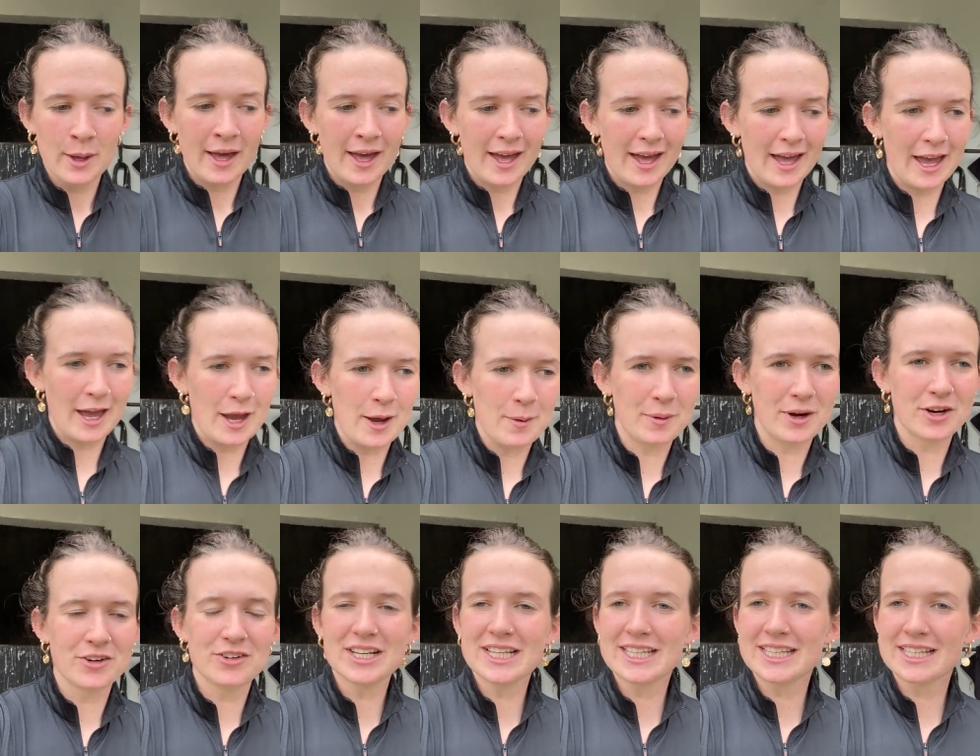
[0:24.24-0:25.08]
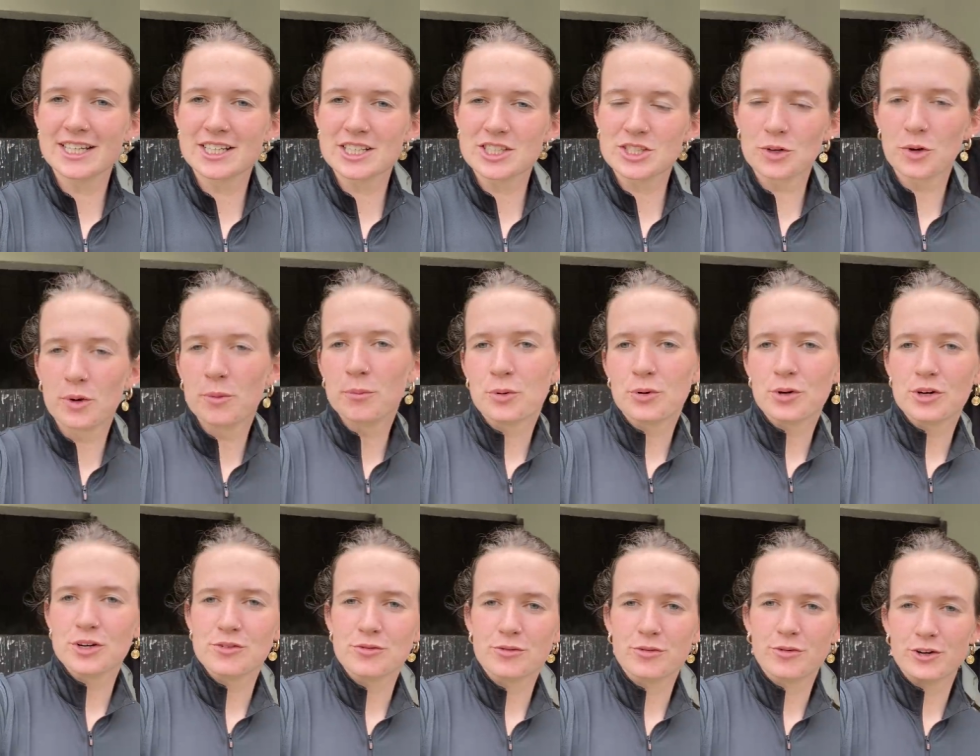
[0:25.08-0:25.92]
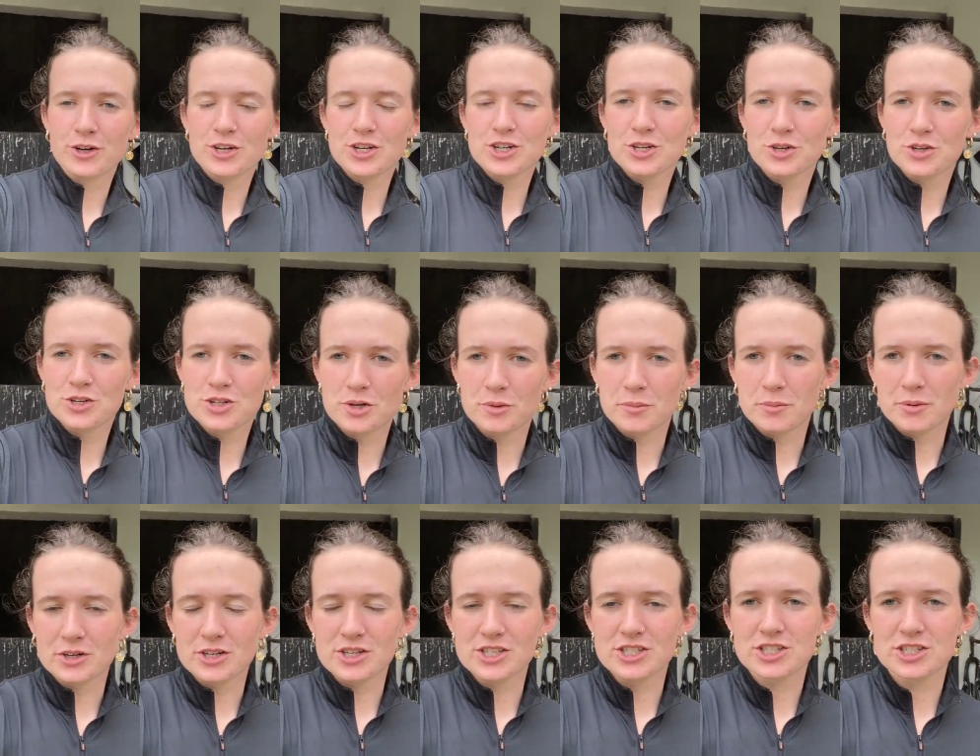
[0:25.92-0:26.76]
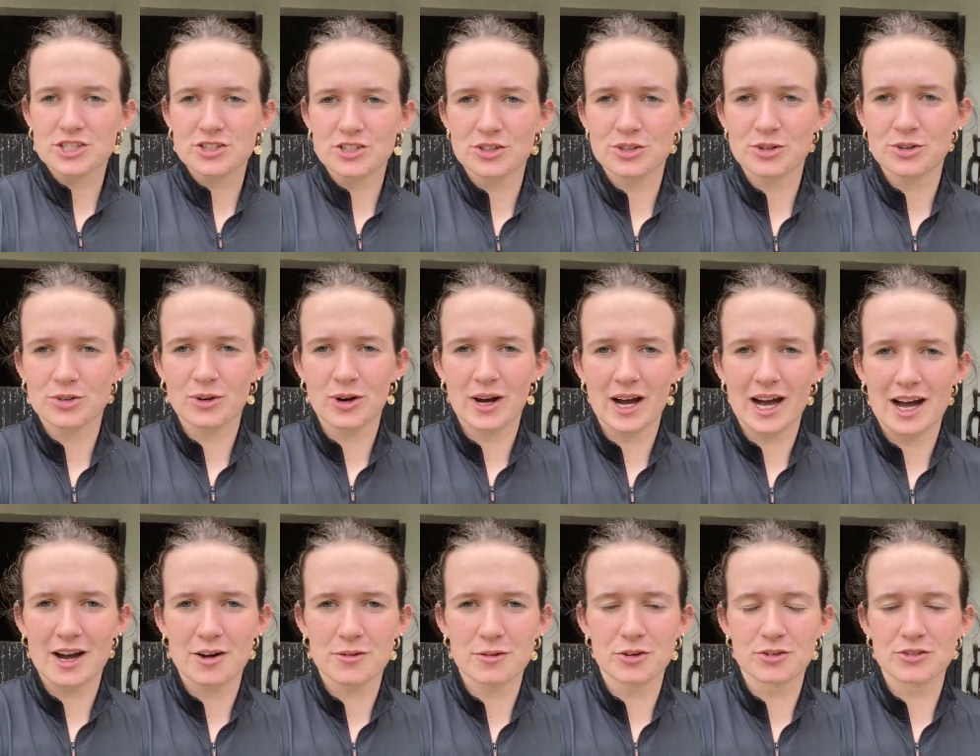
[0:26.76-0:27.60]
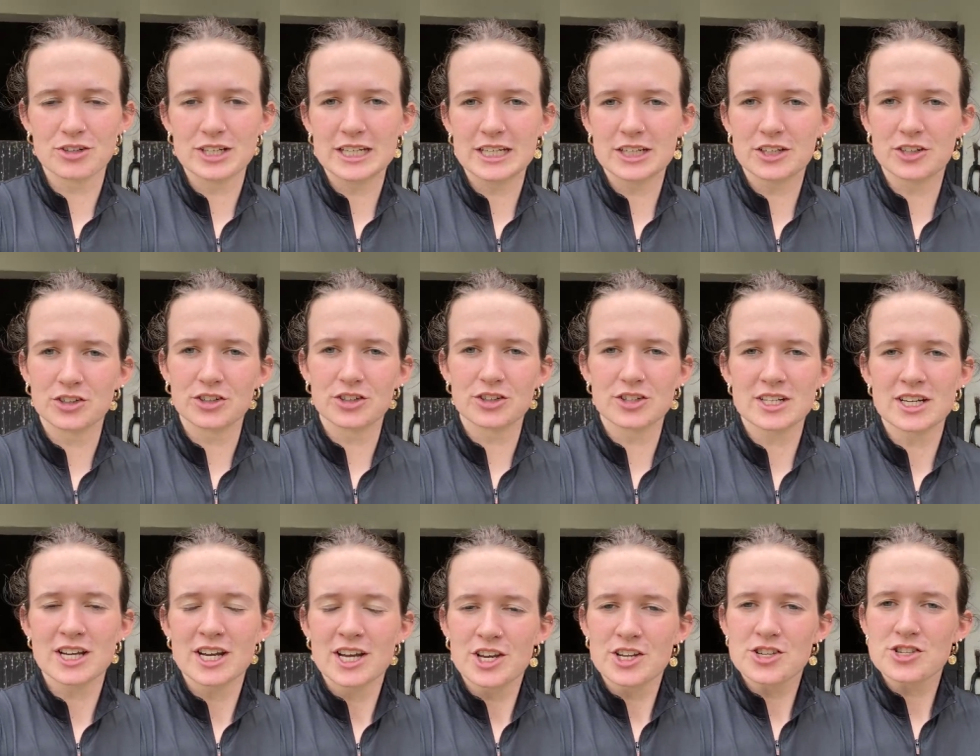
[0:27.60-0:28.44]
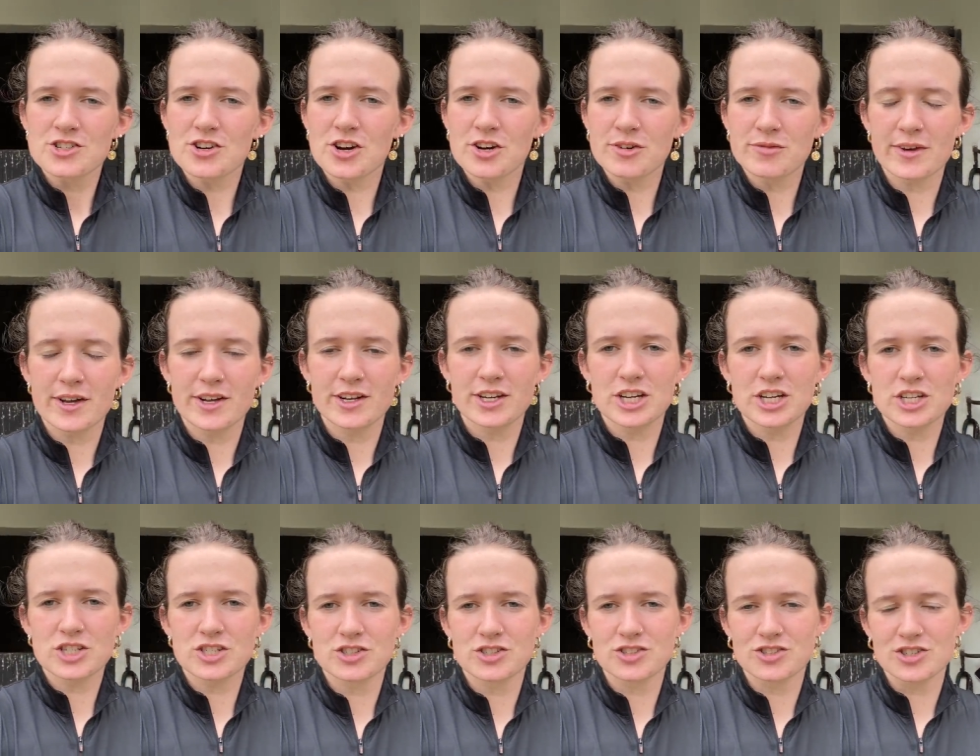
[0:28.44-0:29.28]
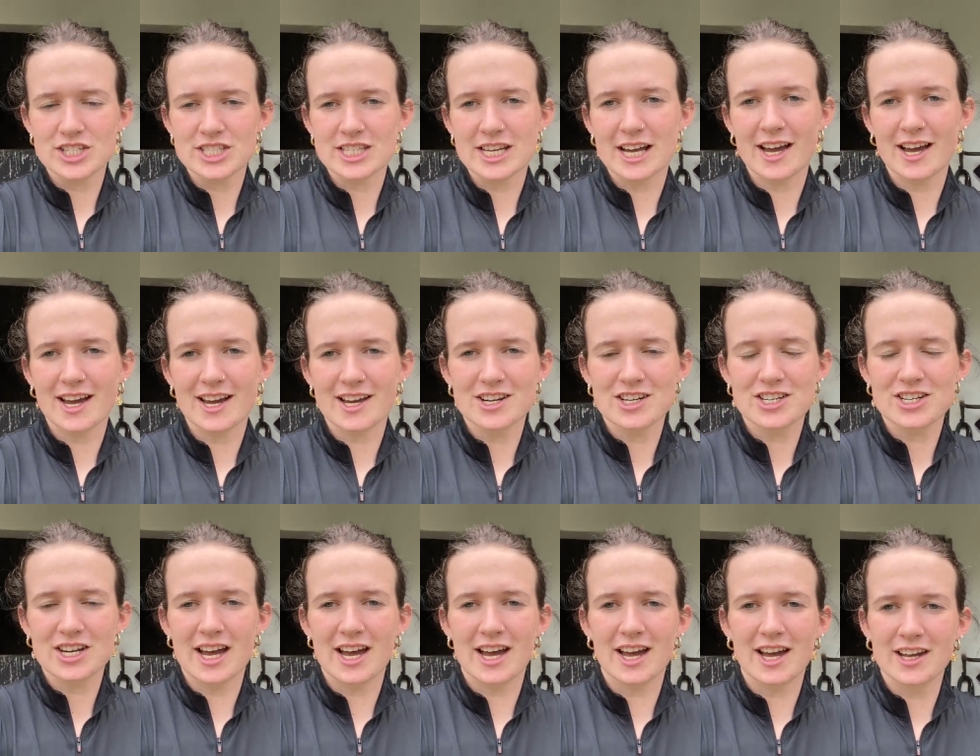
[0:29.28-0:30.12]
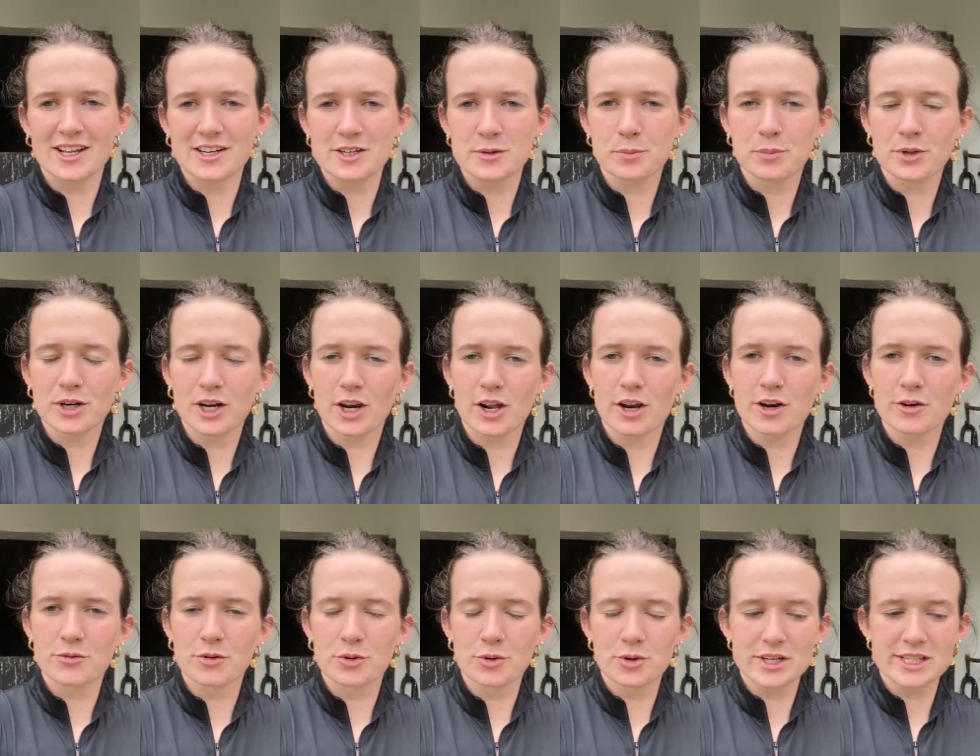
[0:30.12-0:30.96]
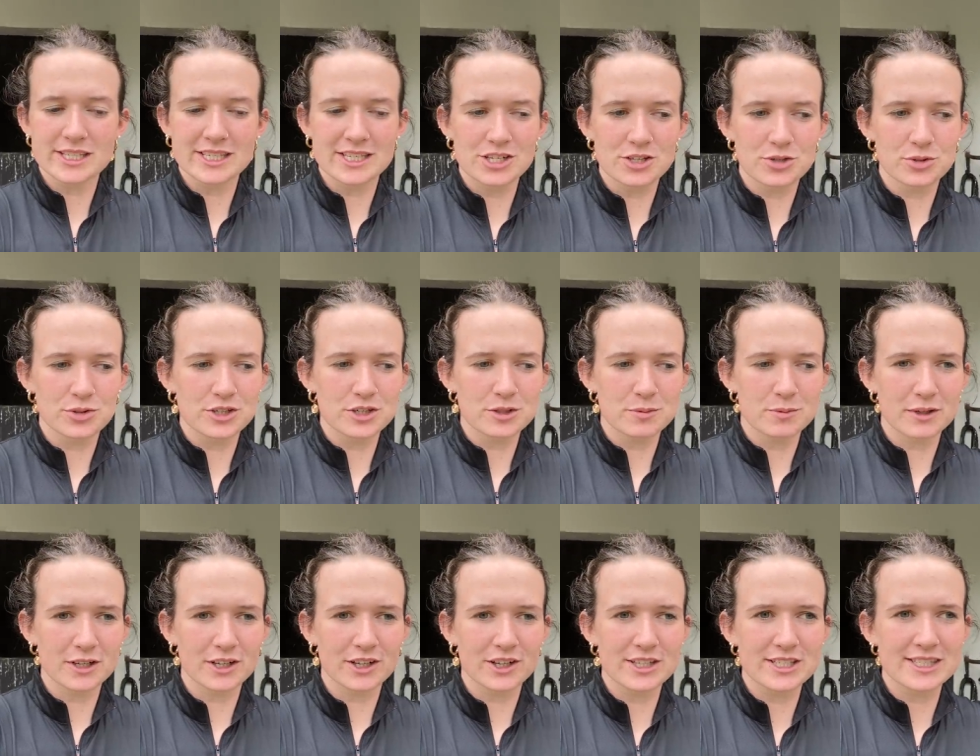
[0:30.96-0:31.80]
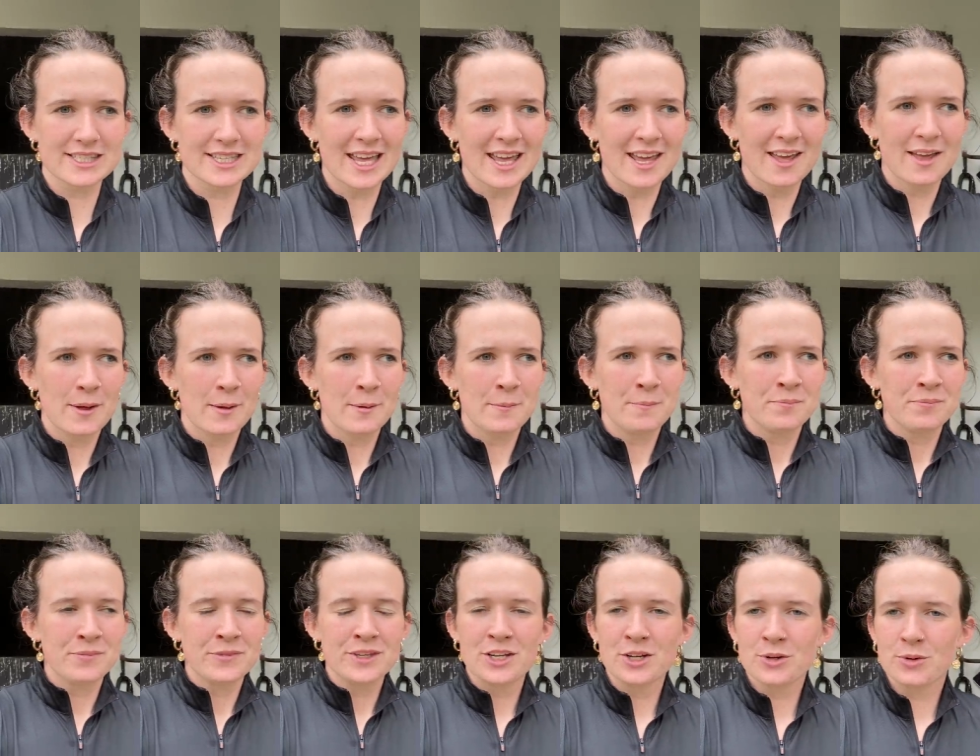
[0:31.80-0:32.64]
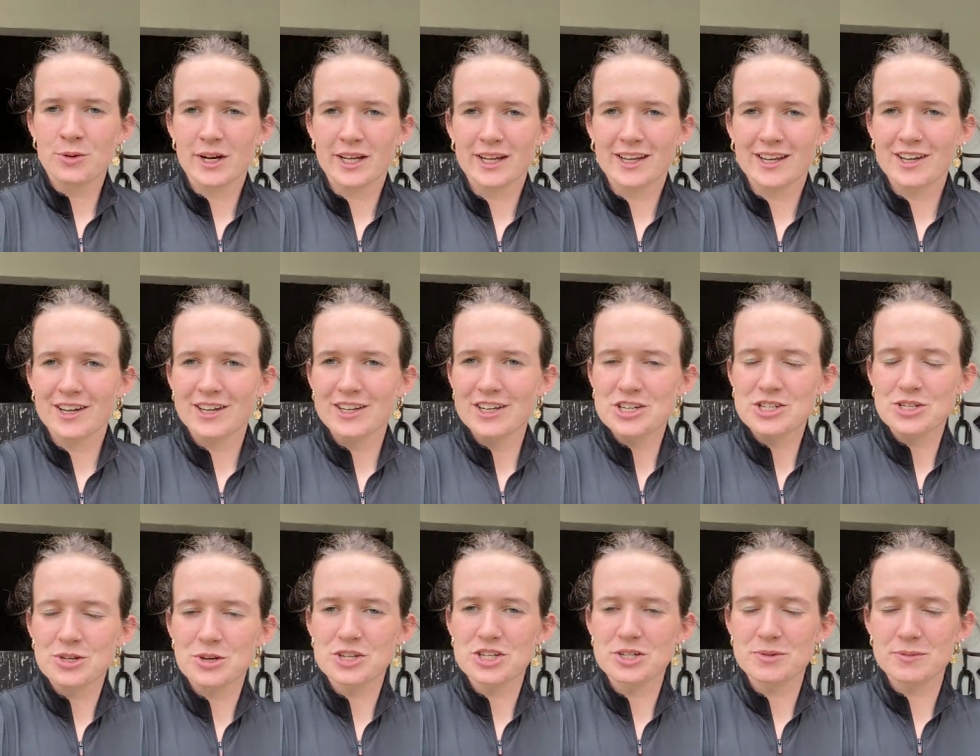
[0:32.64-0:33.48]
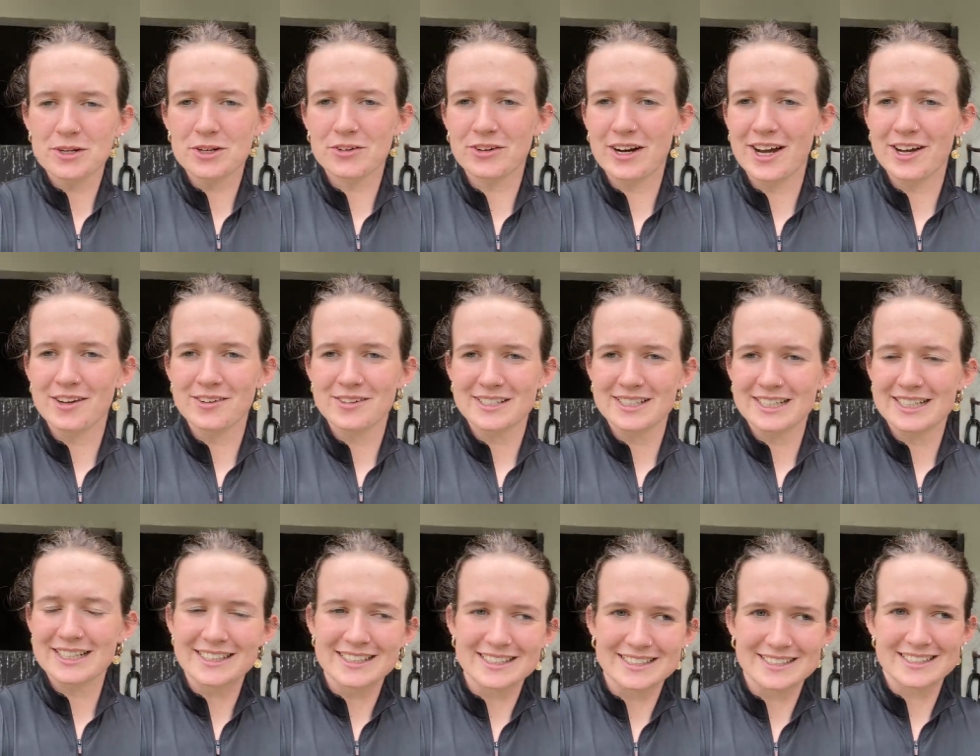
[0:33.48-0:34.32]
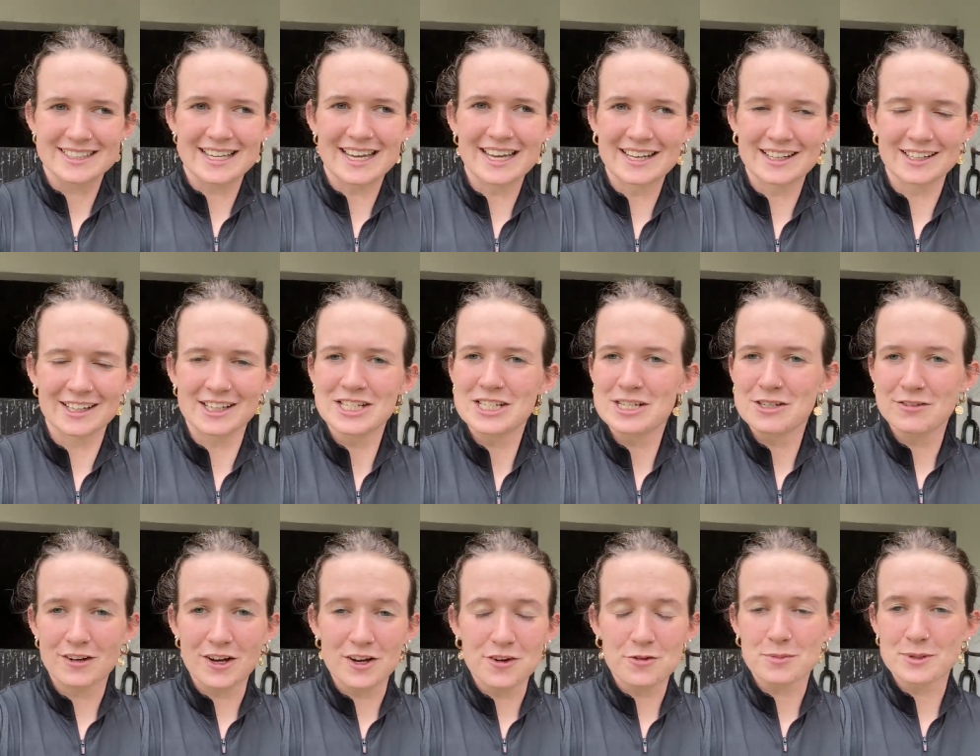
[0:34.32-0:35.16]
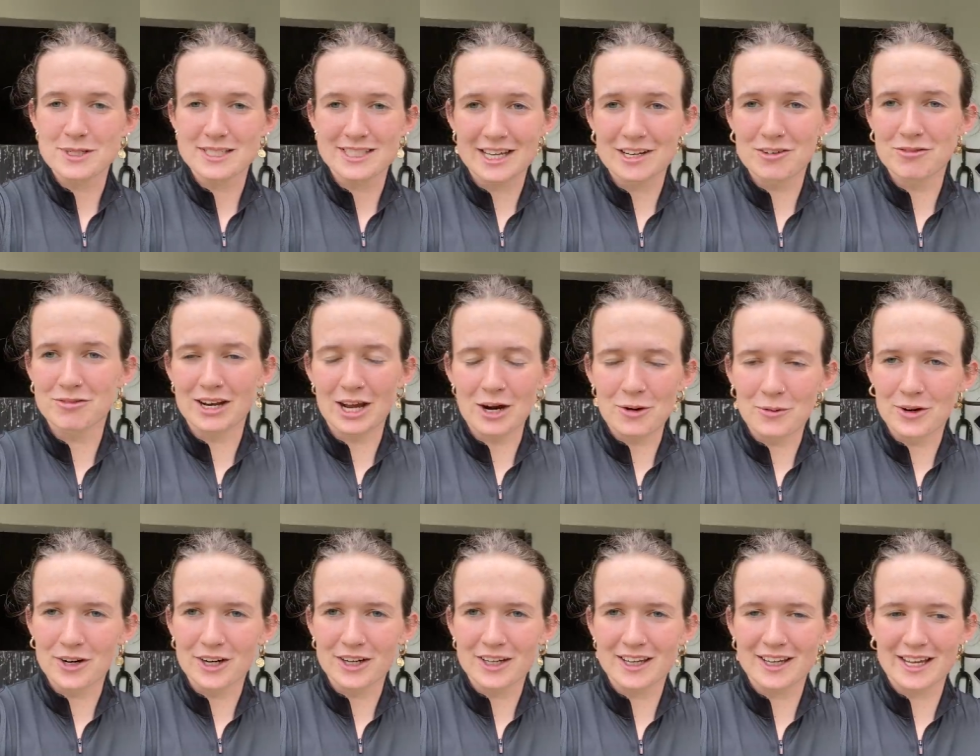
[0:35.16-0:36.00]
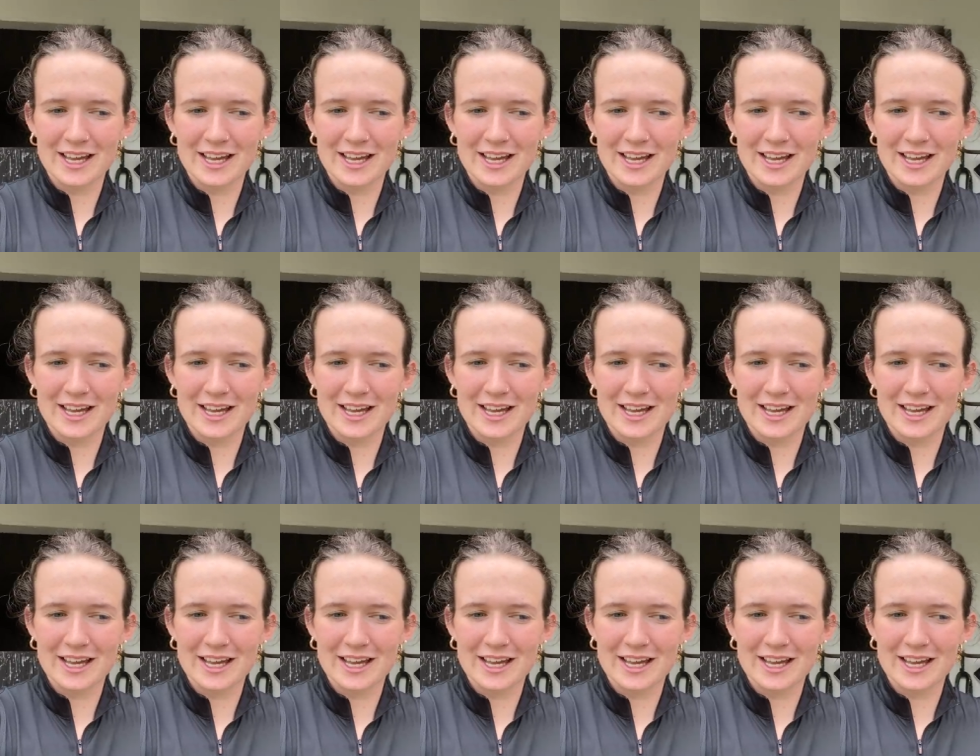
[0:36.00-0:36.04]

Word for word: I really think it's so important for show jumpers to have a really good, strong foundation dressage and put a lot of focus into it because, you know, like a show jumping round is 95% flat work.